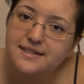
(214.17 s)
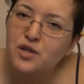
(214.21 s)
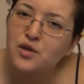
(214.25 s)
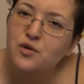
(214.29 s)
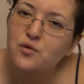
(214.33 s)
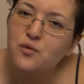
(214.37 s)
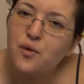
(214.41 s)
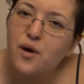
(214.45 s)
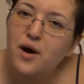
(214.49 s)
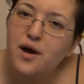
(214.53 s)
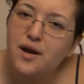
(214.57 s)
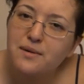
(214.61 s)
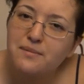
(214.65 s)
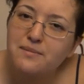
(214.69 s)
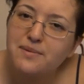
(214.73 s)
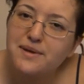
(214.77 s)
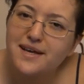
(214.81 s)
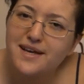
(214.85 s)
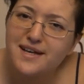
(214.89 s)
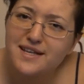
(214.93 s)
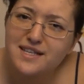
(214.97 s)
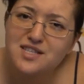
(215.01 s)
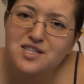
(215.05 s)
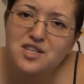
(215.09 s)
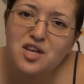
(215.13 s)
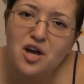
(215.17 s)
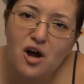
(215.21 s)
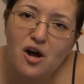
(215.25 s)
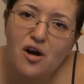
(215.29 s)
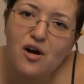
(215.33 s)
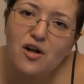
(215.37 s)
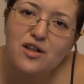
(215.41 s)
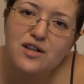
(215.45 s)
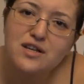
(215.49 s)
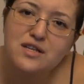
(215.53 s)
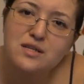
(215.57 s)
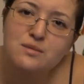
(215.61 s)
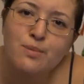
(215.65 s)
you want to be as
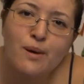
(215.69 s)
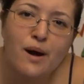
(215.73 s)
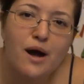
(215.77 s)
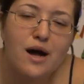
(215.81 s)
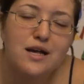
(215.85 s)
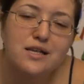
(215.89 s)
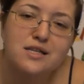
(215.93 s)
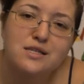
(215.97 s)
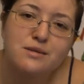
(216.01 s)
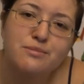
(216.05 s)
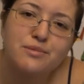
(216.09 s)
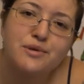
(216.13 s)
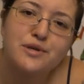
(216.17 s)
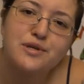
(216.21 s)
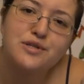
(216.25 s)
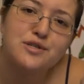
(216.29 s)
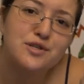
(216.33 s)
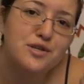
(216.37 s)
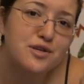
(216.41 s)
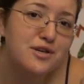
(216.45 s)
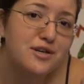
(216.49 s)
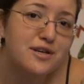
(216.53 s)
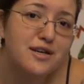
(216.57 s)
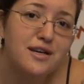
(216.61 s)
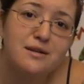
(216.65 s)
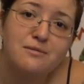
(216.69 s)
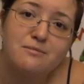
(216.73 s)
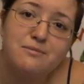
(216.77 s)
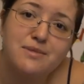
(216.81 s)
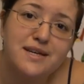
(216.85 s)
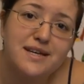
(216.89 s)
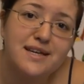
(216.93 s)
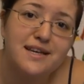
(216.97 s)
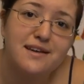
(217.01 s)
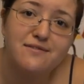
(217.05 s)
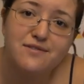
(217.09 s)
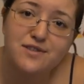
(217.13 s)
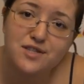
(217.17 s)
tall as possible so you can
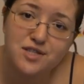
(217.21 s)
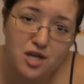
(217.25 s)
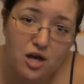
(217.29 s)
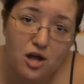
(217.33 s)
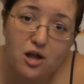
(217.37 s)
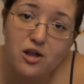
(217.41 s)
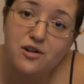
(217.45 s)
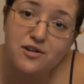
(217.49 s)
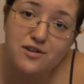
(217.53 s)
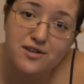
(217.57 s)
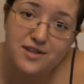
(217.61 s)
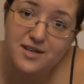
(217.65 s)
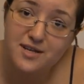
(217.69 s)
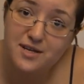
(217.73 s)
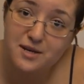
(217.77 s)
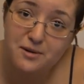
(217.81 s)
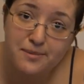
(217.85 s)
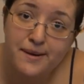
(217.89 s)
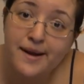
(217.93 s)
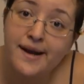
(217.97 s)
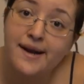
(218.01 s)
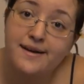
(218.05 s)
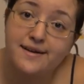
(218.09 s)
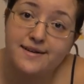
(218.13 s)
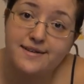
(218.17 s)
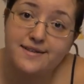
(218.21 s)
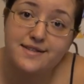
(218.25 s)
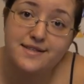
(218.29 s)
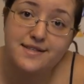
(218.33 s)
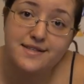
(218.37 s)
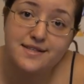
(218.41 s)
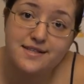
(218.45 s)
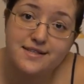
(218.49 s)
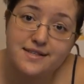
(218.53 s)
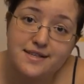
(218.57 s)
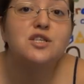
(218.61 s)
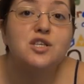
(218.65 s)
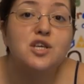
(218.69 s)
be even taller than your parents.